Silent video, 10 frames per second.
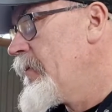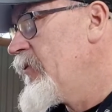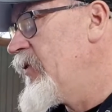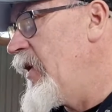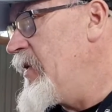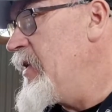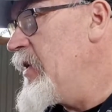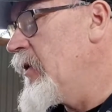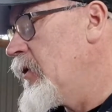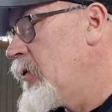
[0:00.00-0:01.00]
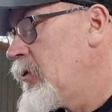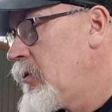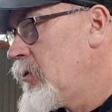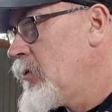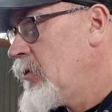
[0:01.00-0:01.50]
so yeah,
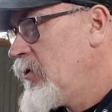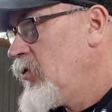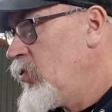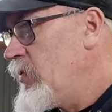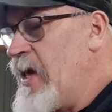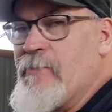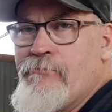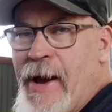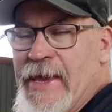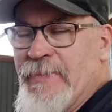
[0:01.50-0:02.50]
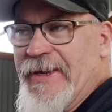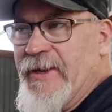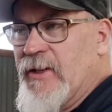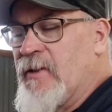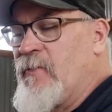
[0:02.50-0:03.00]
that may be a
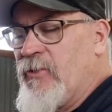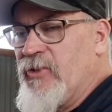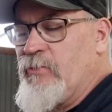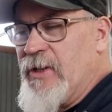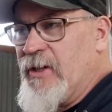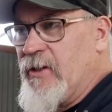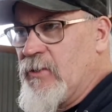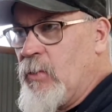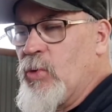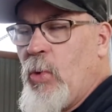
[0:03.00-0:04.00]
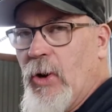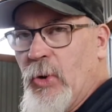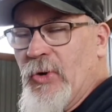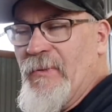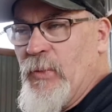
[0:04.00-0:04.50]
conversion, but yeah, I'm quite
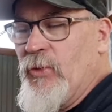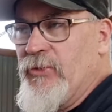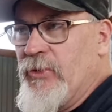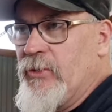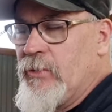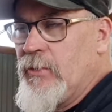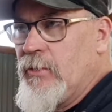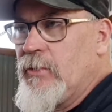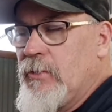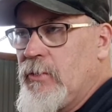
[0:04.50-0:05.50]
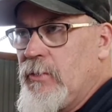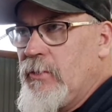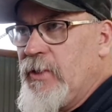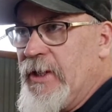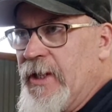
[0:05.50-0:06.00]
looking forward to
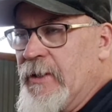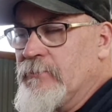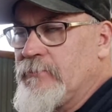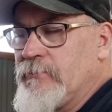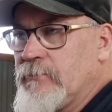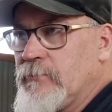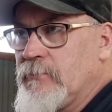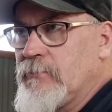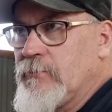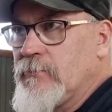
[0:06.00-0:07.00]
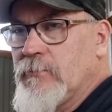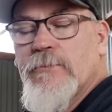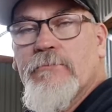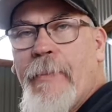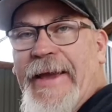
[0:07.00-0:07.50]
the um,
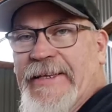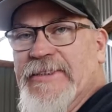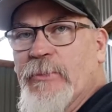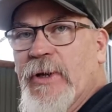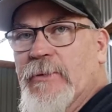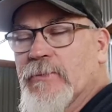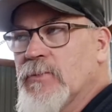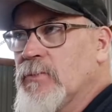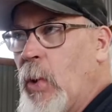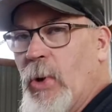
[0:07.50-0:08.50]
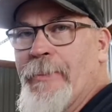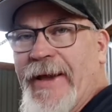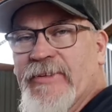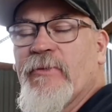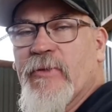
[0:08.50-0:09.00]
making something. I want to
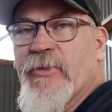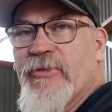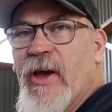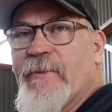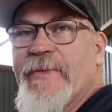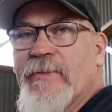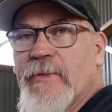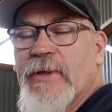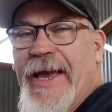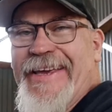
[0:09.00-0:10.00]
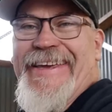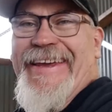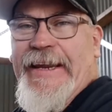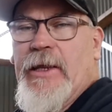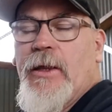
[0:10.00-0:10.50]
make something for myself
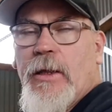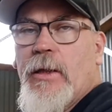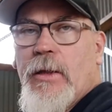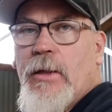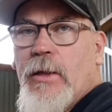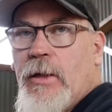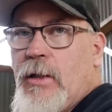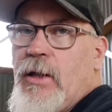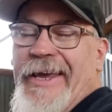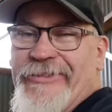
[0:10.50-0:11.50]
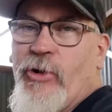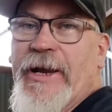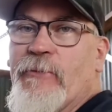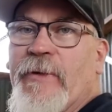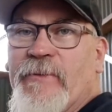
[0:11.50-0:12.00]
again and try and
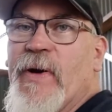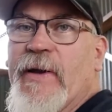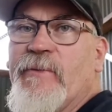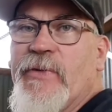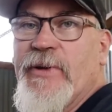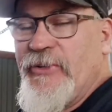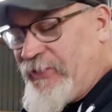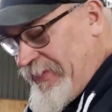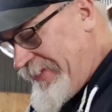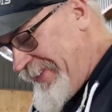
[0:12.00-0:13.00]
get one fucking finished.